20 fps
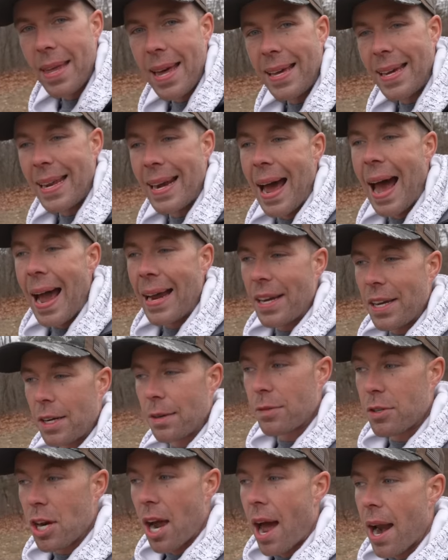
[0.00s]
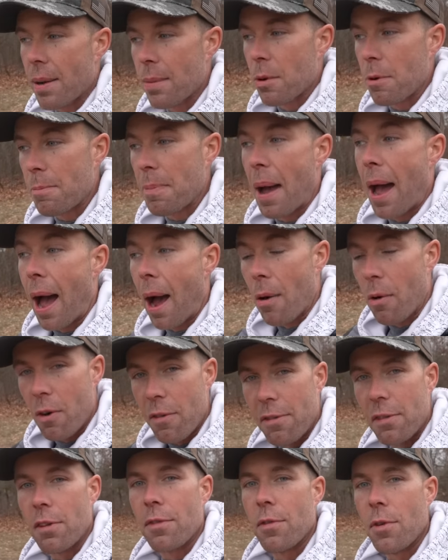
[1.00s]
thinking I could have shot a more
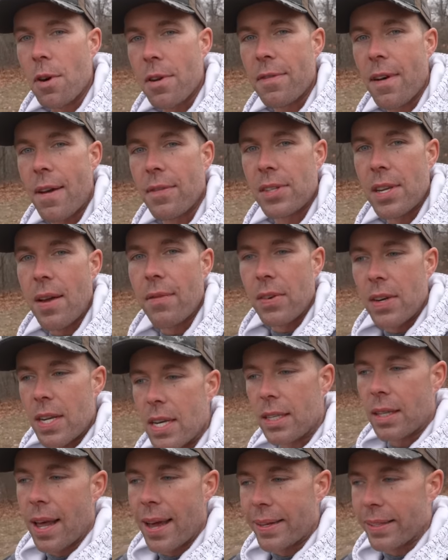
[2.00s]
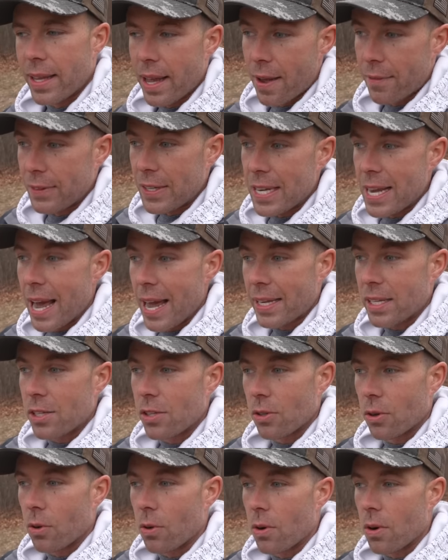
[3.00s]
powerful forty-five seventy like the F T
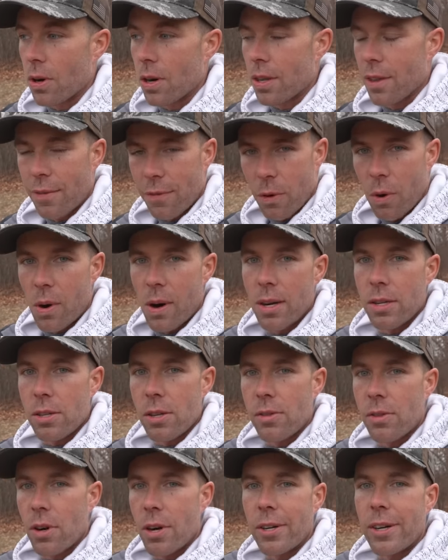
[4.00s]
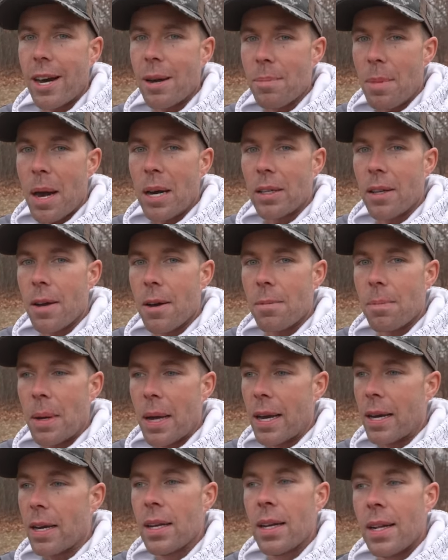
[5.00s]
X or the four hundred thirty grain barrel load,
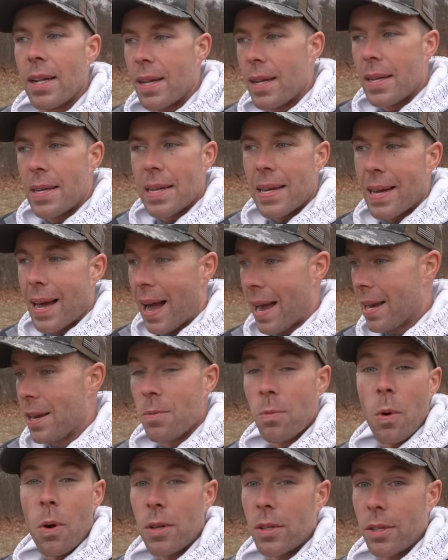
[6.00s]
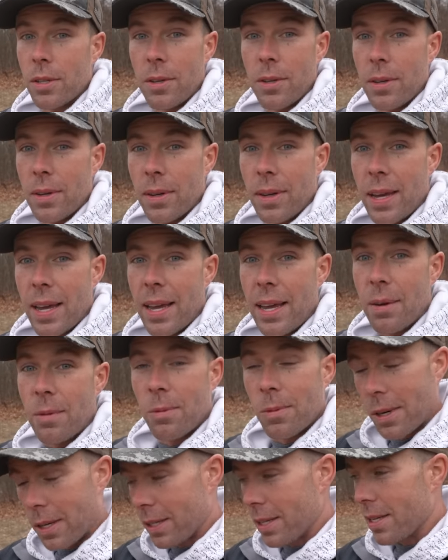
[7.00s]
but I didn't want to. It
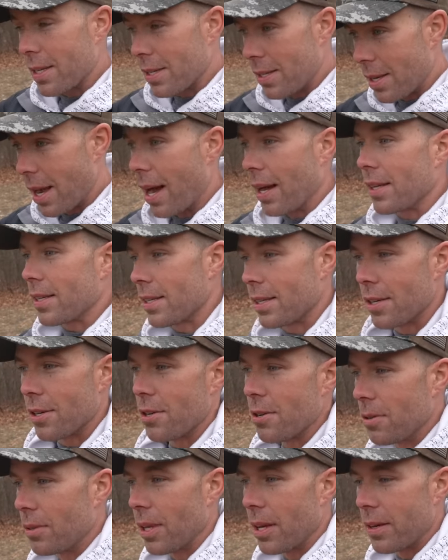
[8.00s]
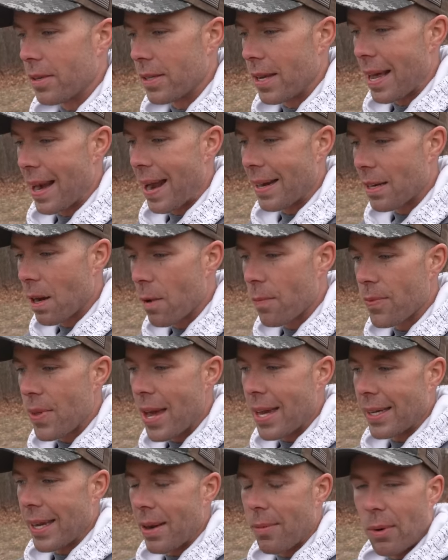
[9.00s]
really sucks to shoot those, and I don't
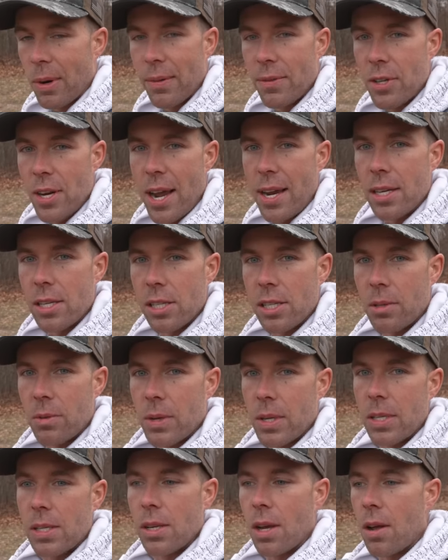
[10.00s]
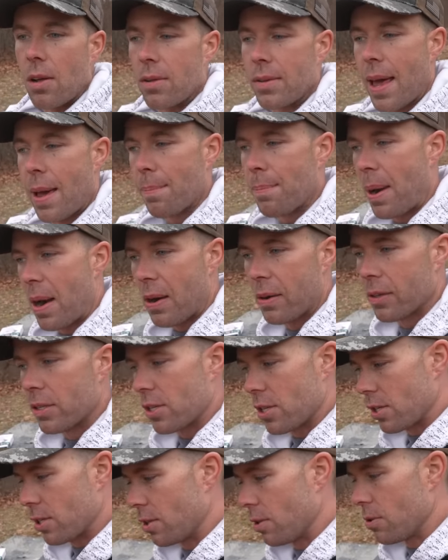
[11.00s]
think it would have changed the result. That barrel
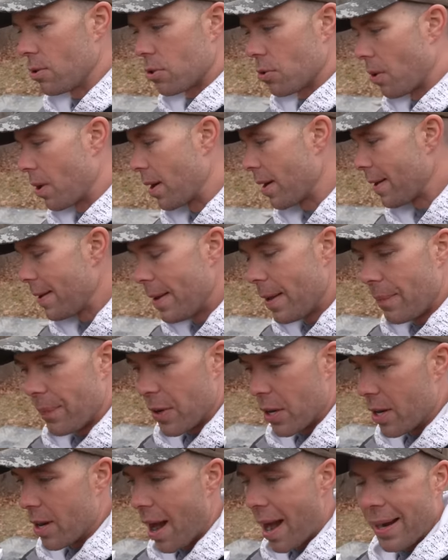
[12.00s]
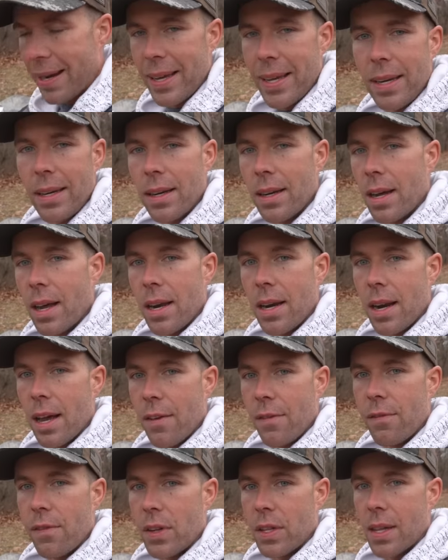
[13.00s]
is just too short. You're not getting
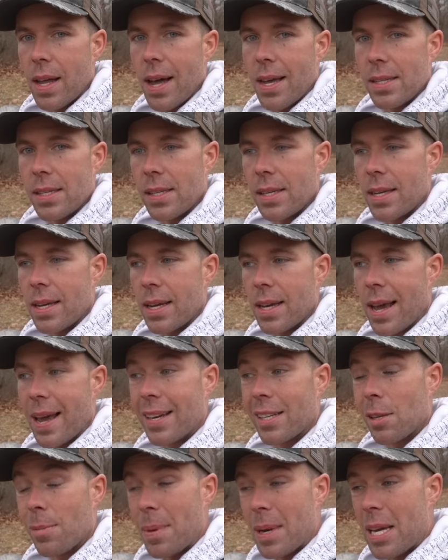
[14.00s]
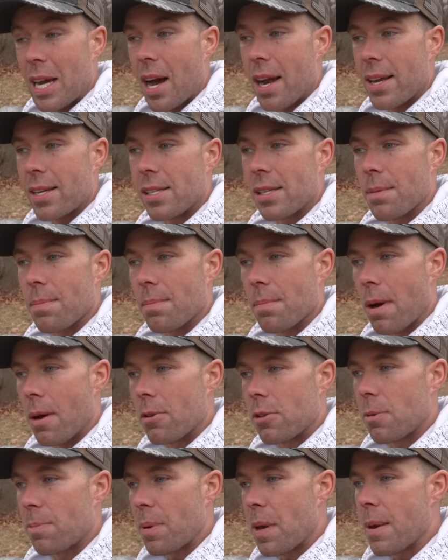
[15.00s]
enough velocity. And to be honest,
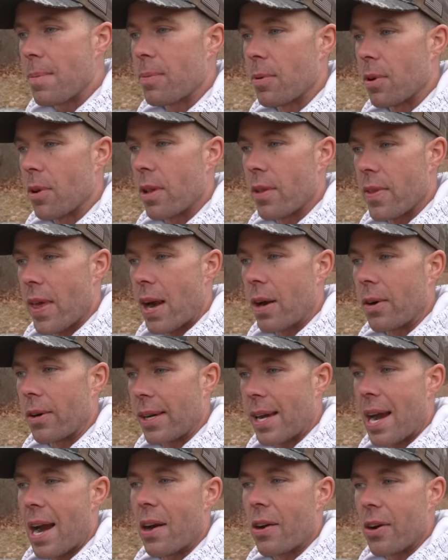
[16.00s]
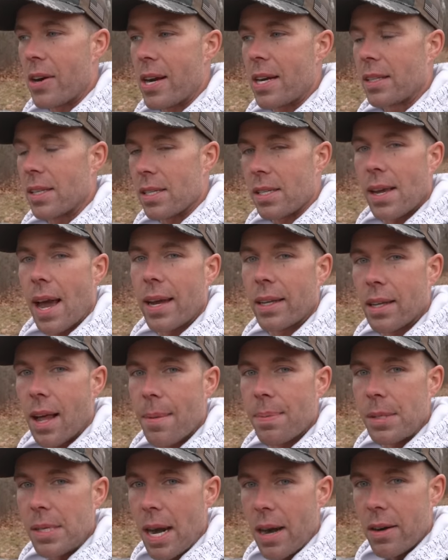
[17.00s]
most people that are carrying the
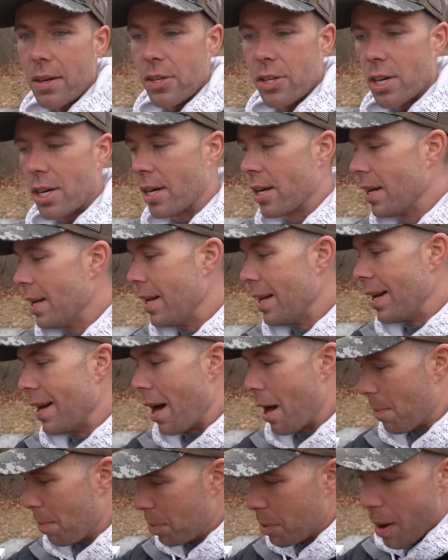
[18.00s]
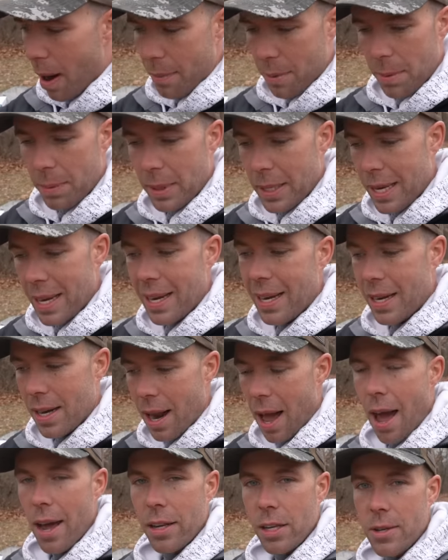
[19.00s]
Cyclops Derringer are probably
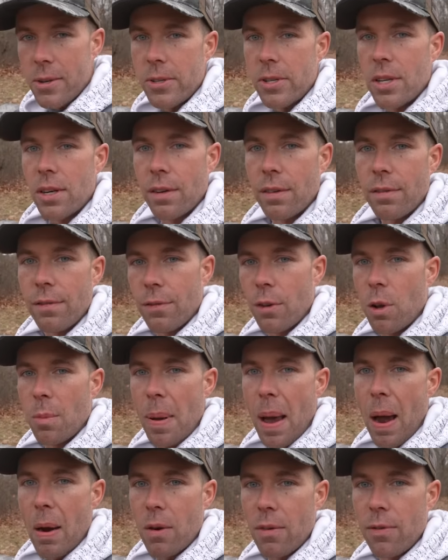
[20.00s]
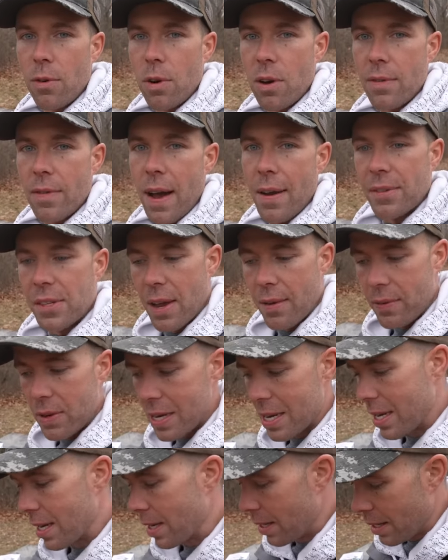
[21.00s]
not using full power forty-five
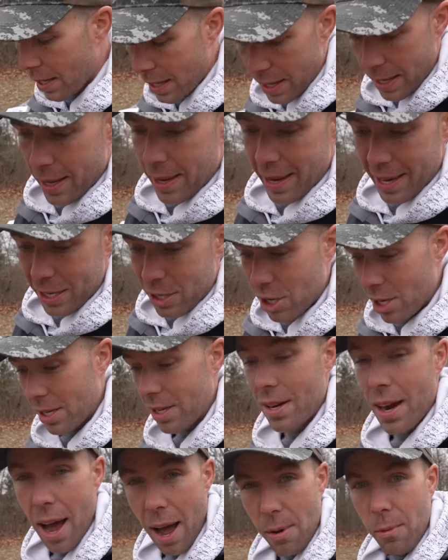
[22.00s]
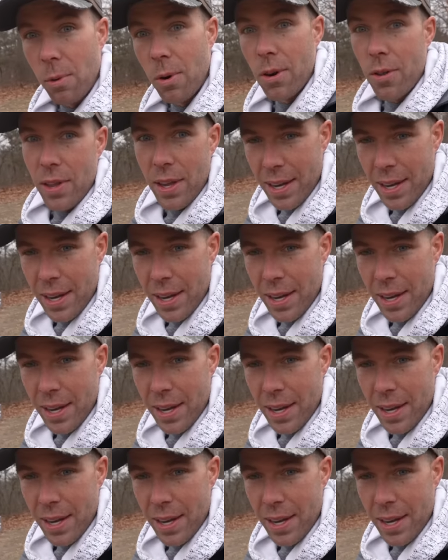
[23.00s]
seventy. It's just not worth